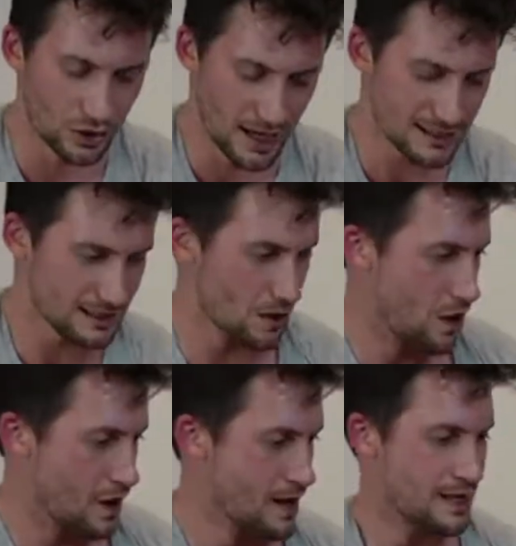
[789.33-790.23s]
so
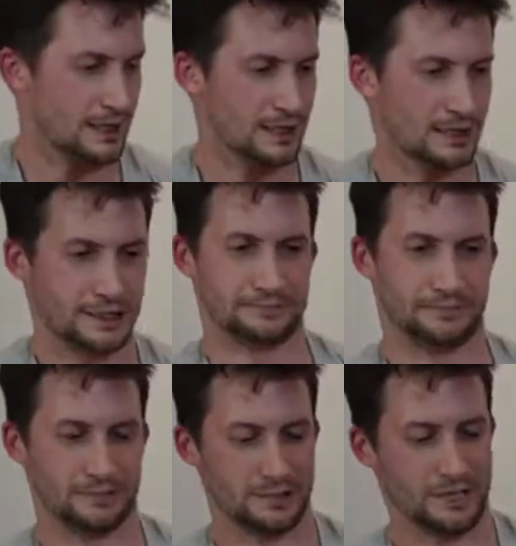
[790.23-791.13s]

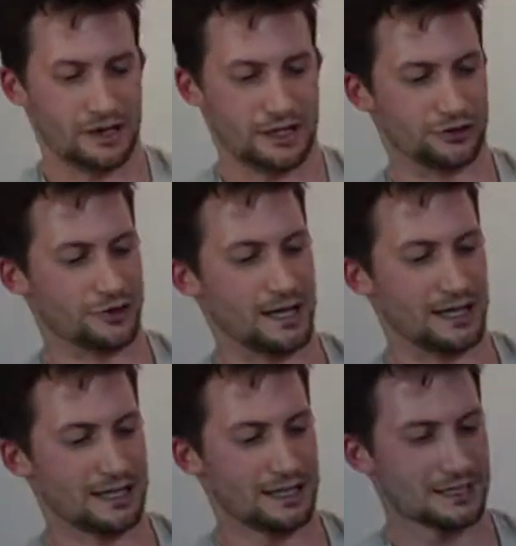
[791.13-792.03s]
another little swig of this.